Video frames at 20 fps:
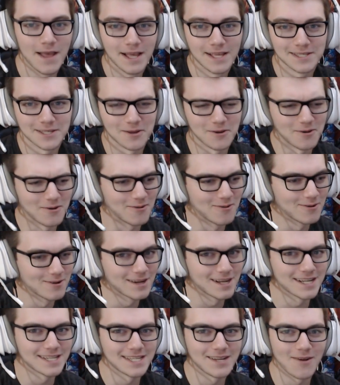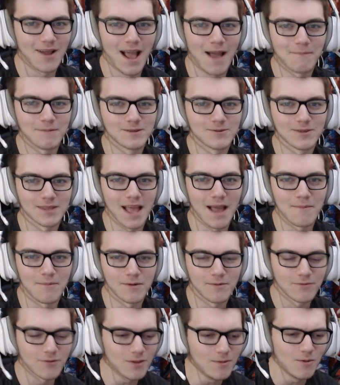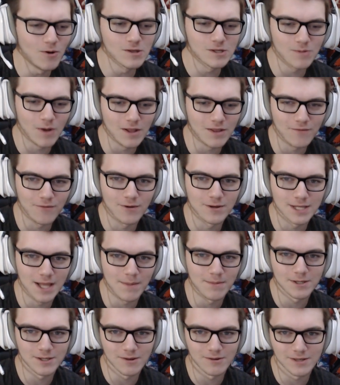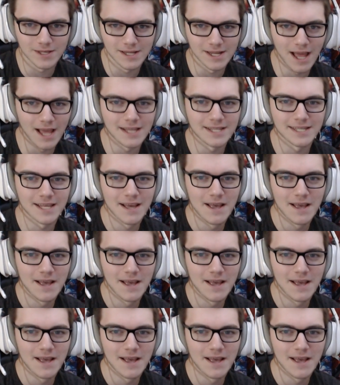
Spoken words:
So, we're going to see what happens with that. But for the most part, the first episode is a nice,